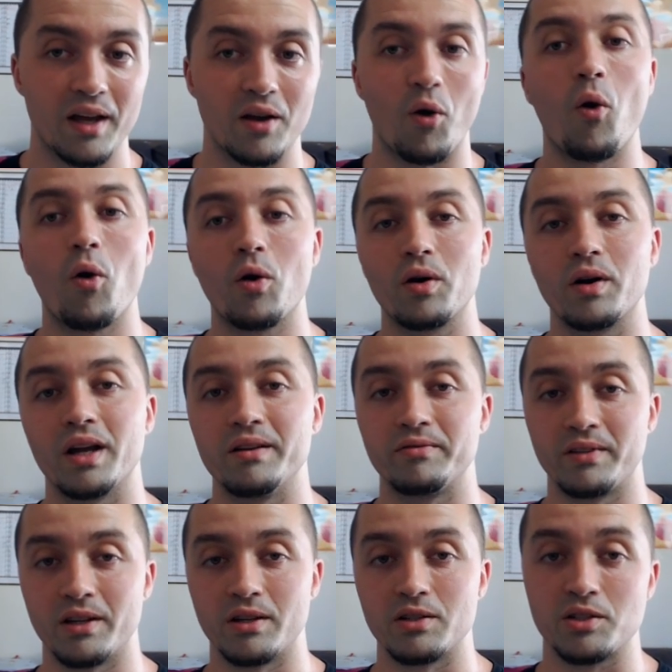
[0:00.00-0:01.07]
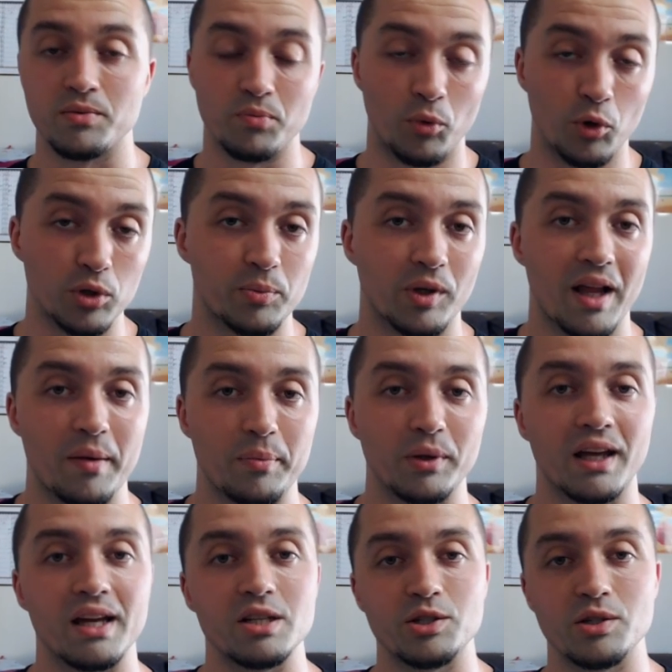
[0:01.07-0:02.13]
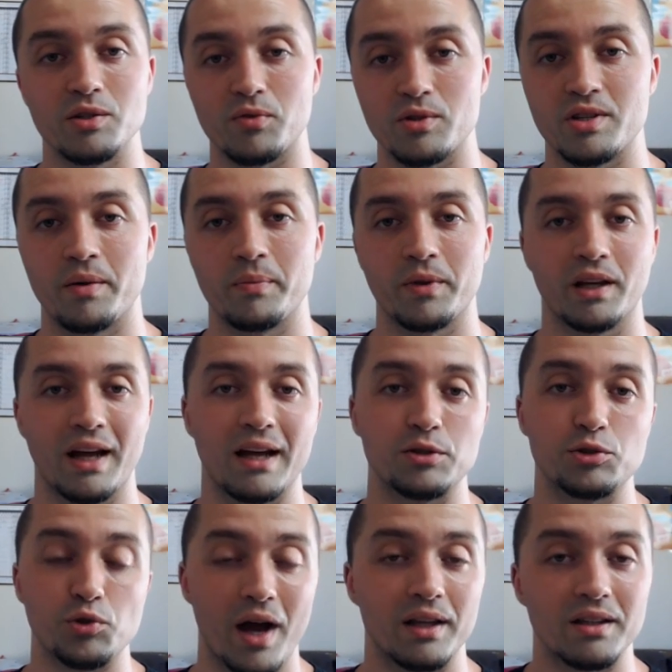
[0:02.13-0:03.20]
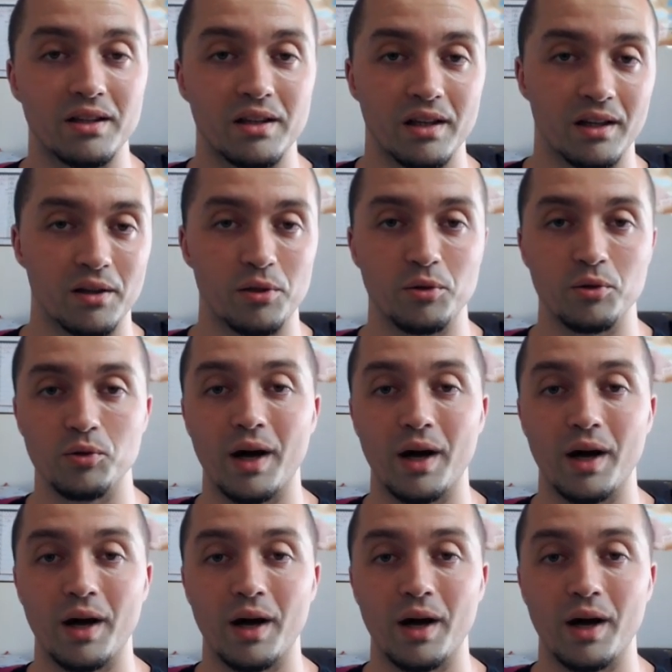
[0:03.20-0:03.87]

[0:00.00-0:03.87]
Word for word: or if there's multiple applications for something, I tried to think through